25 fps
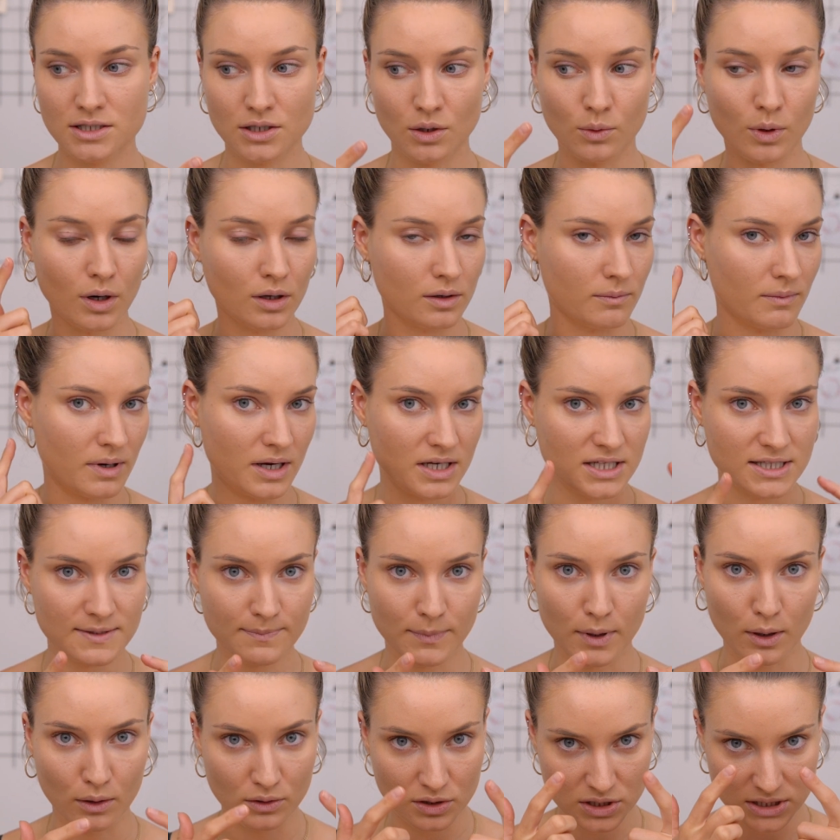So on my
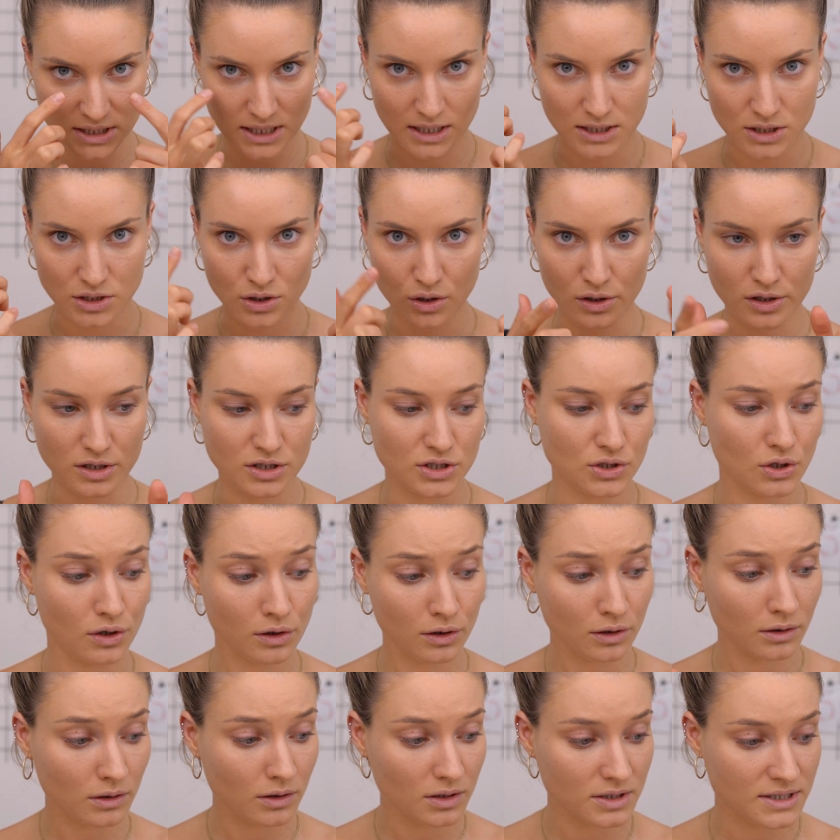spots and dark
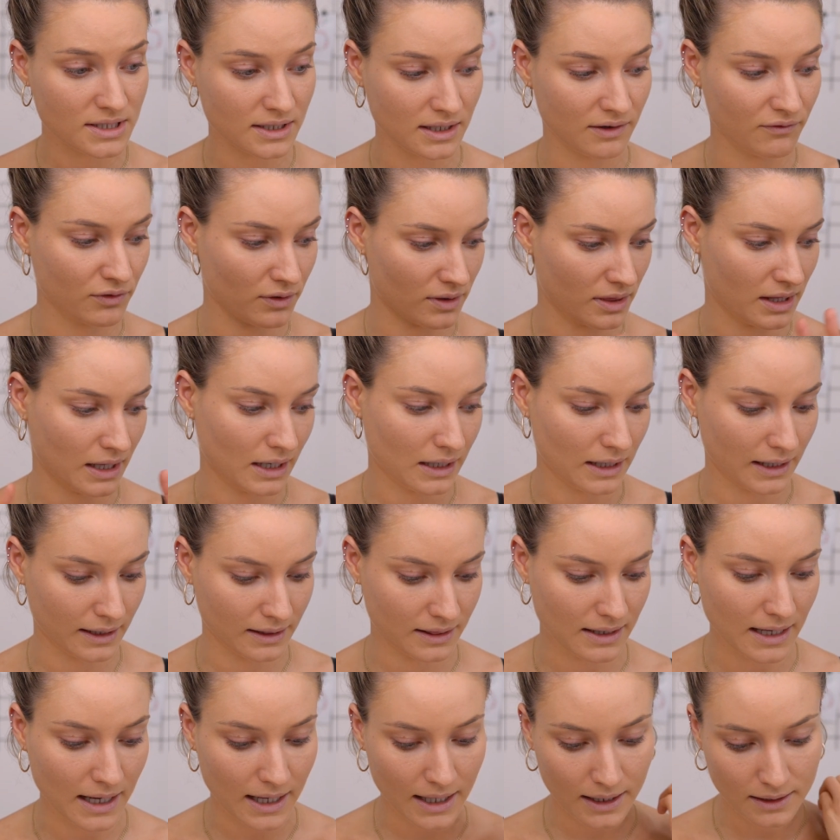circles and everything
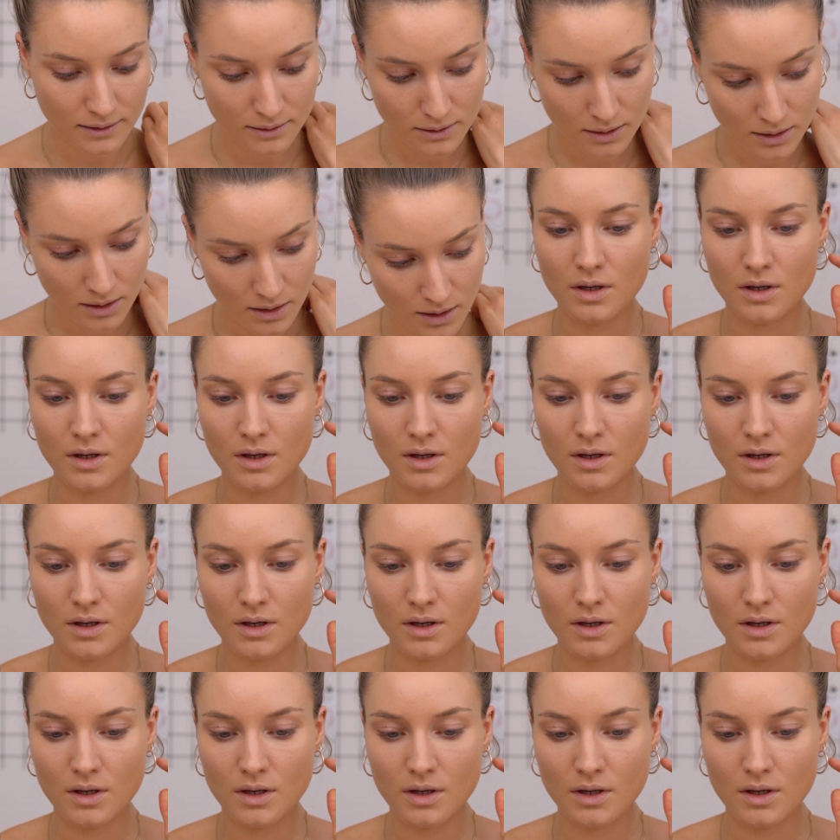like that.